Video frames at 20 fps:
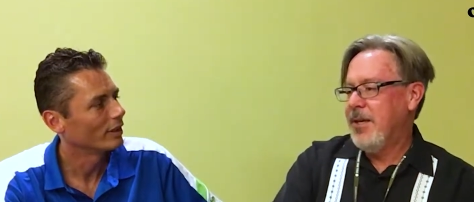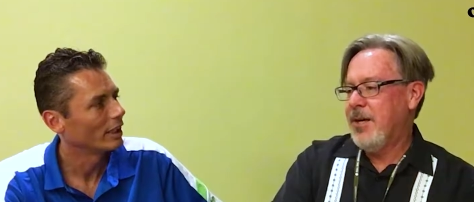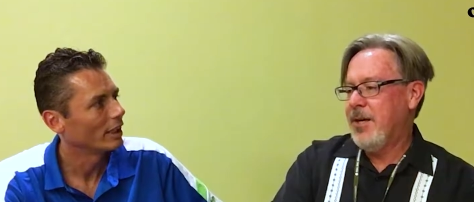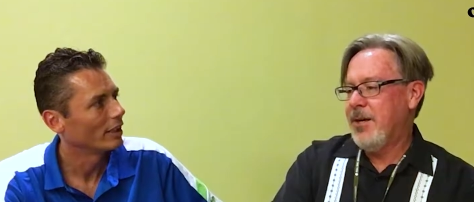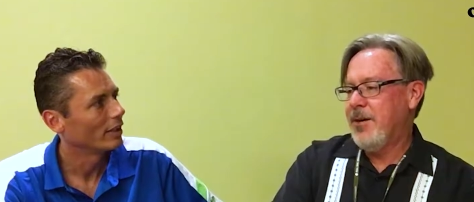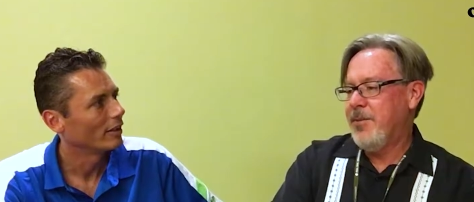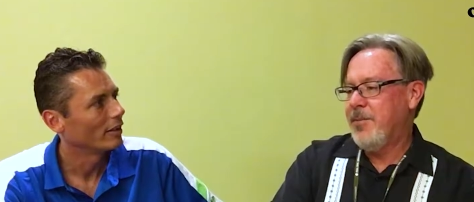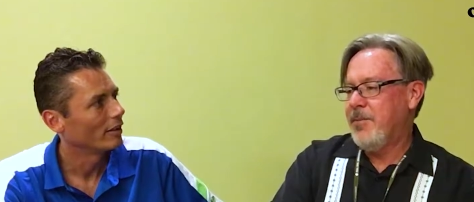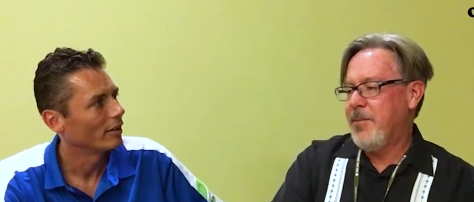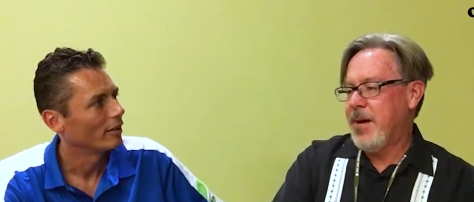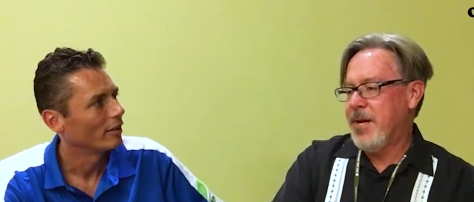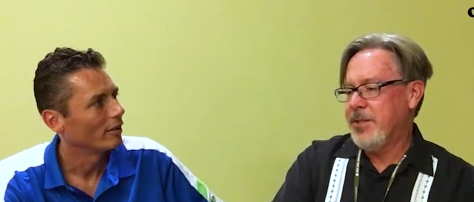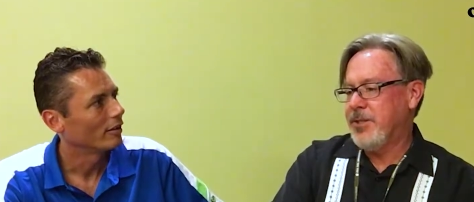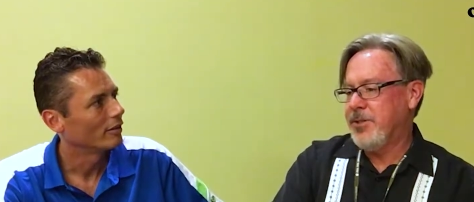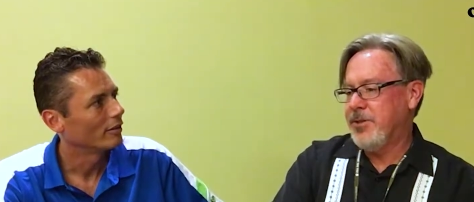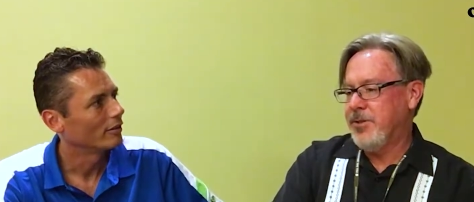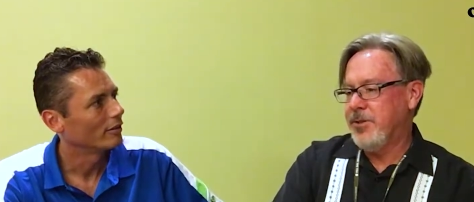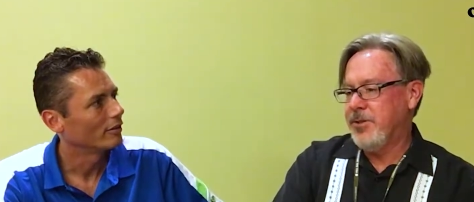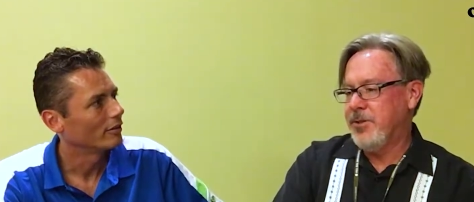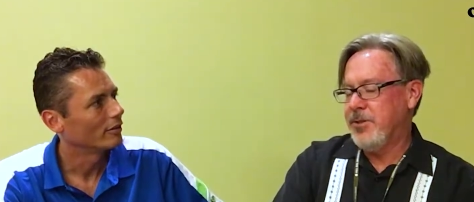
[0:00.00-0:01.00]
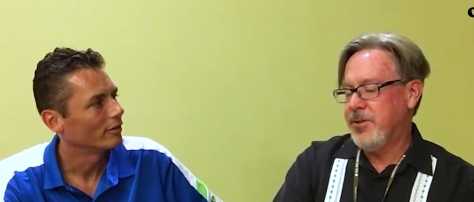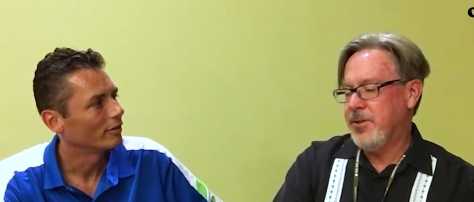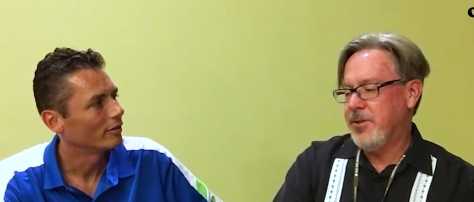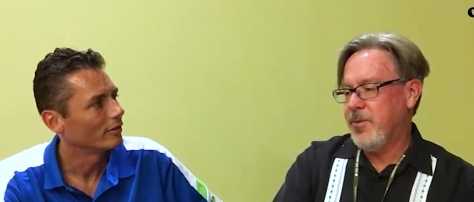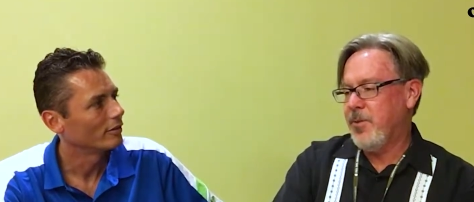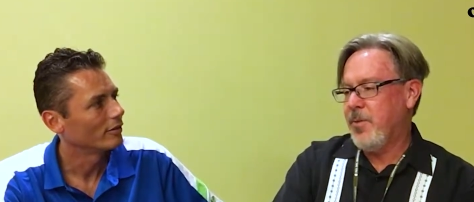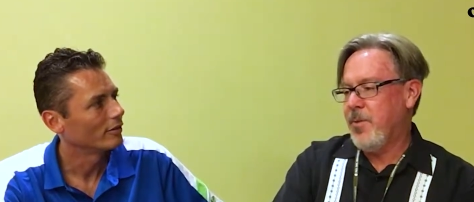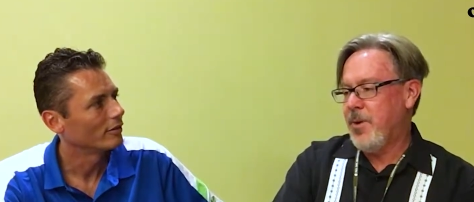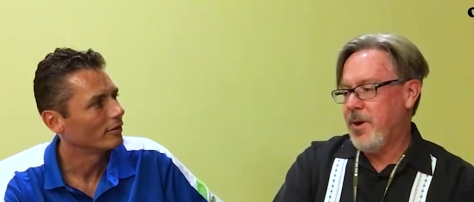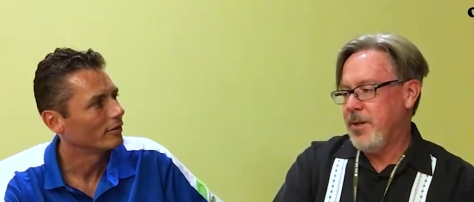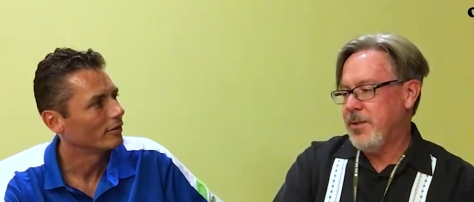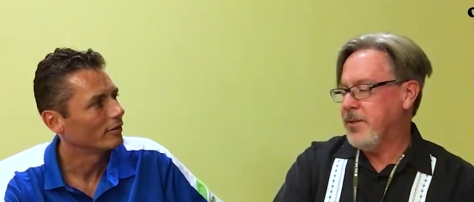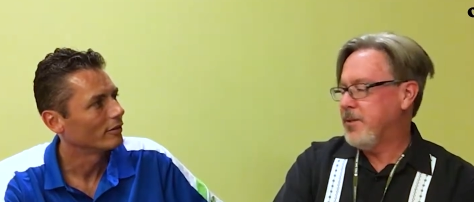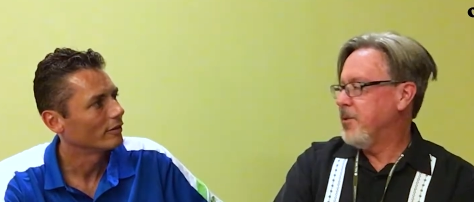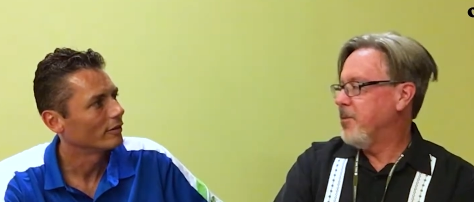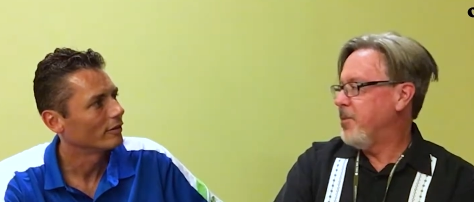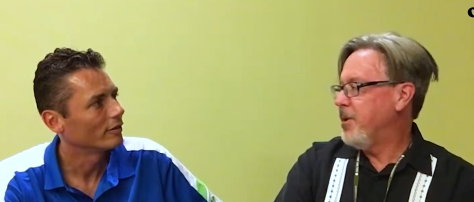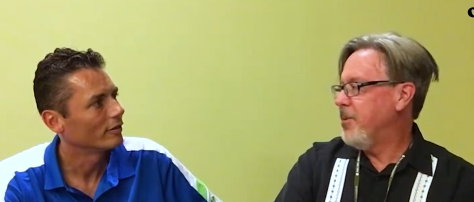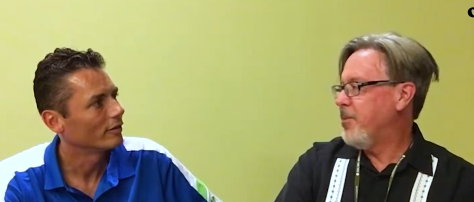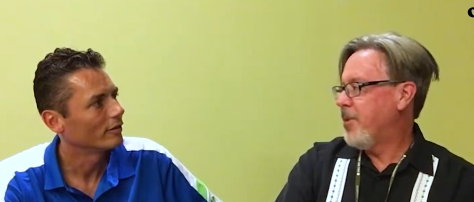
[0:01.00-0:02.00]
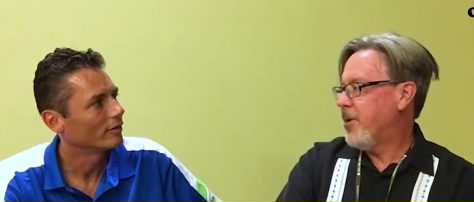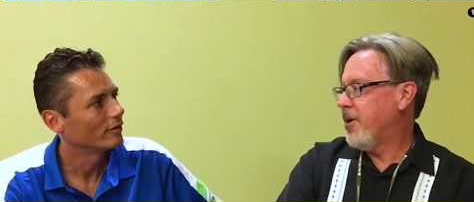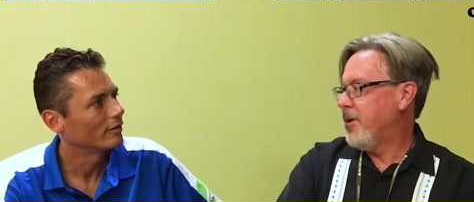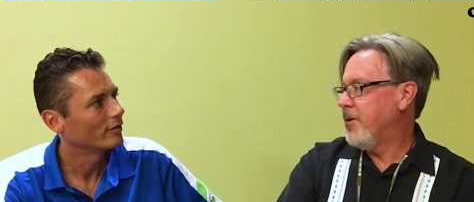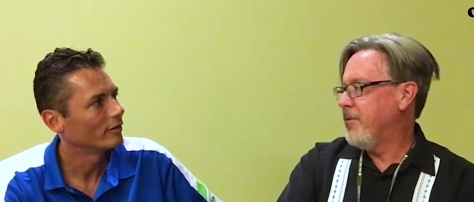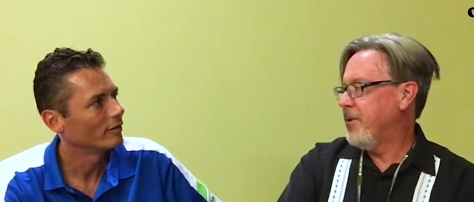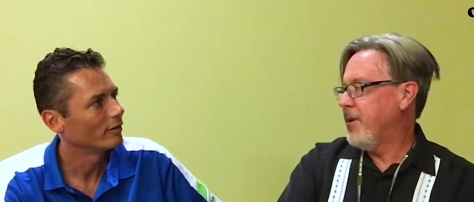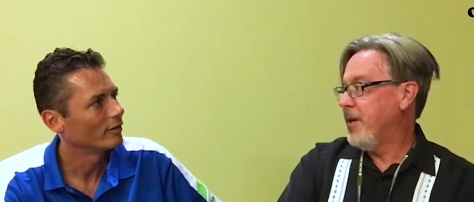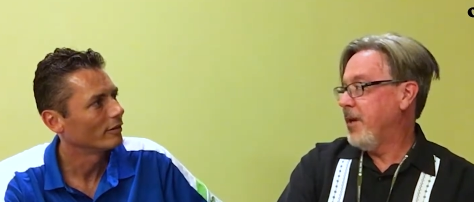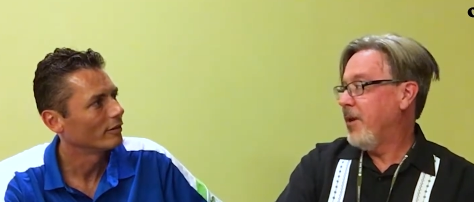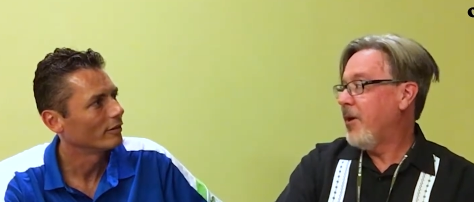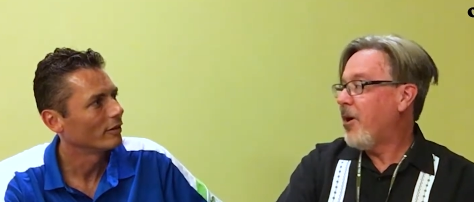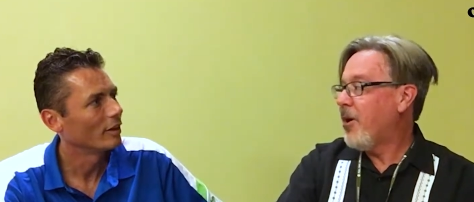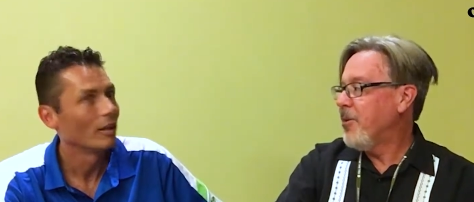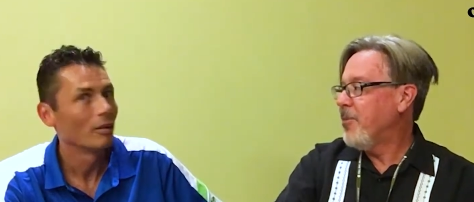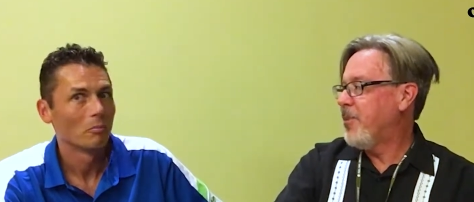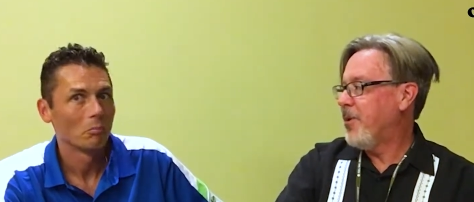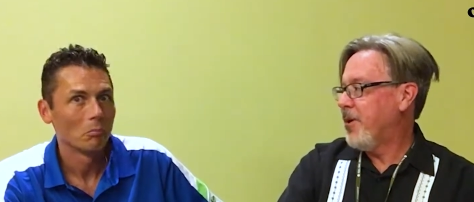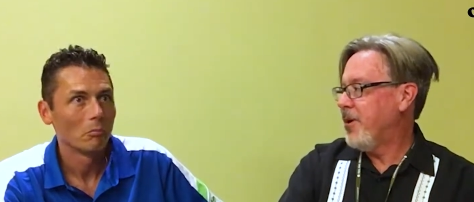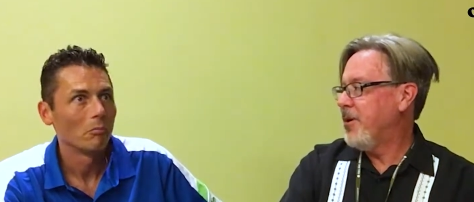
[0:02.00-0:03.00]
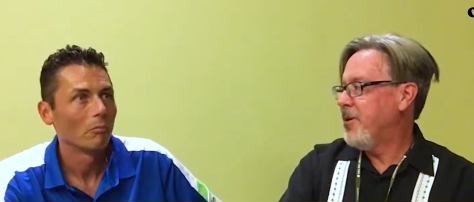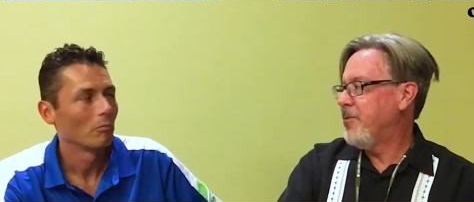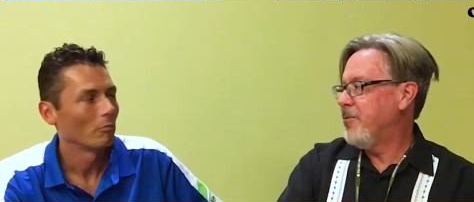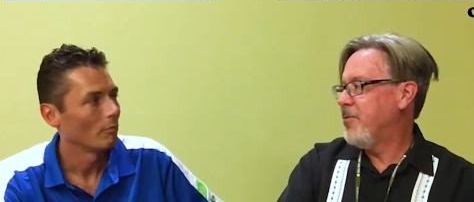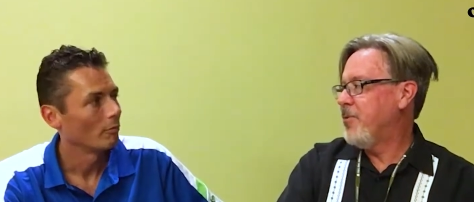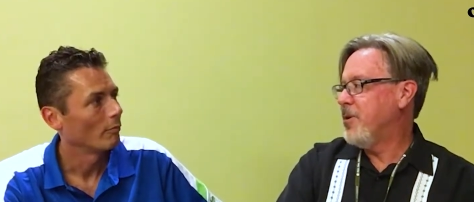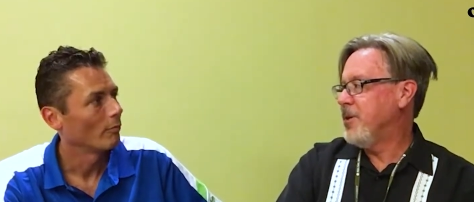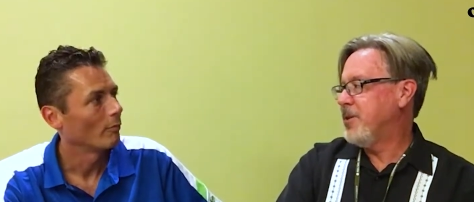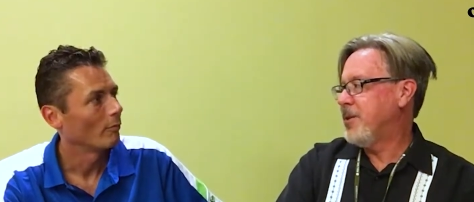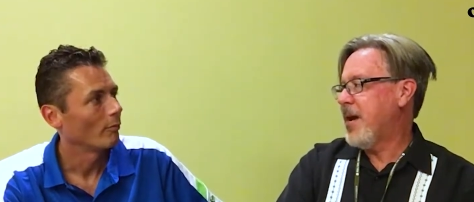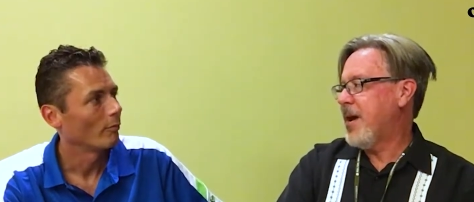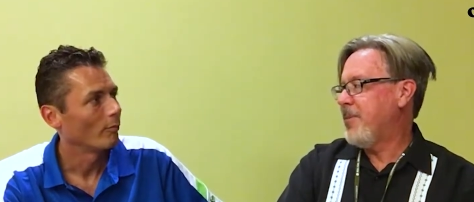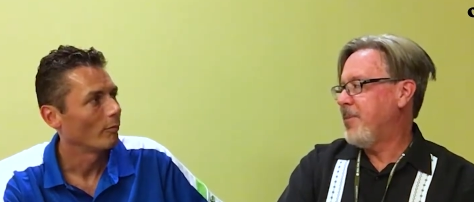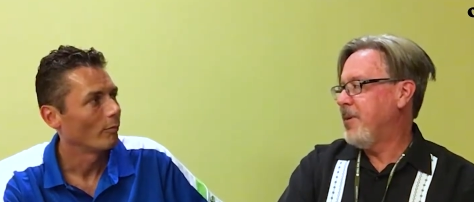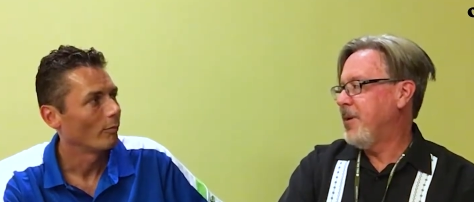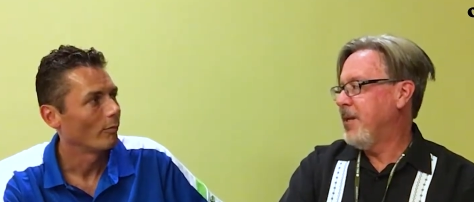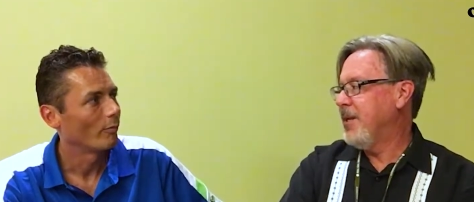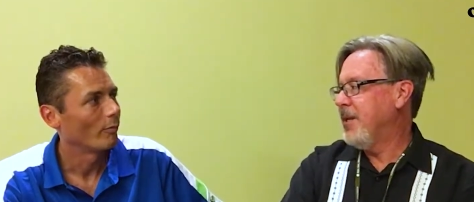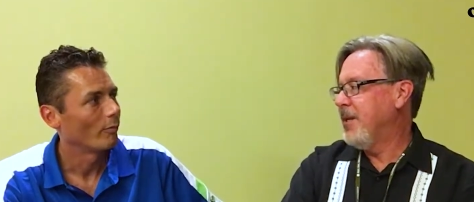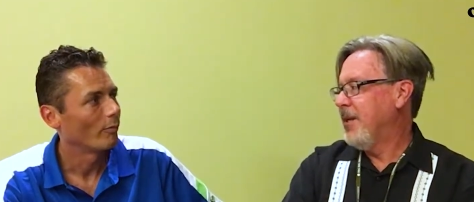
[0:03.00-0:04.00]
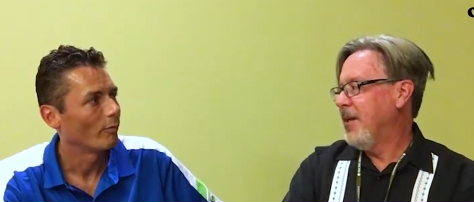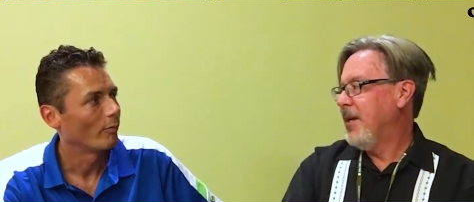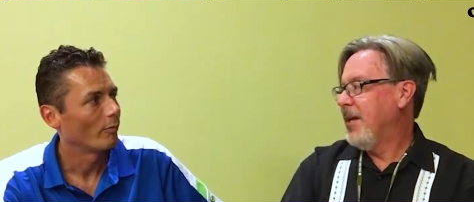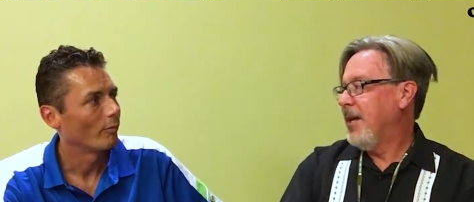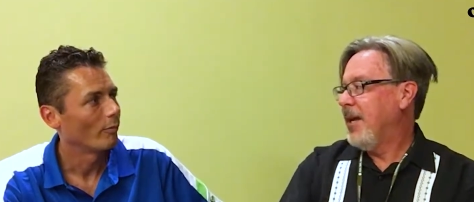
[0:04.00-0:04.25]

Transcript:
Speaker 1: Um, my students want to be part of it and are part of what's happening.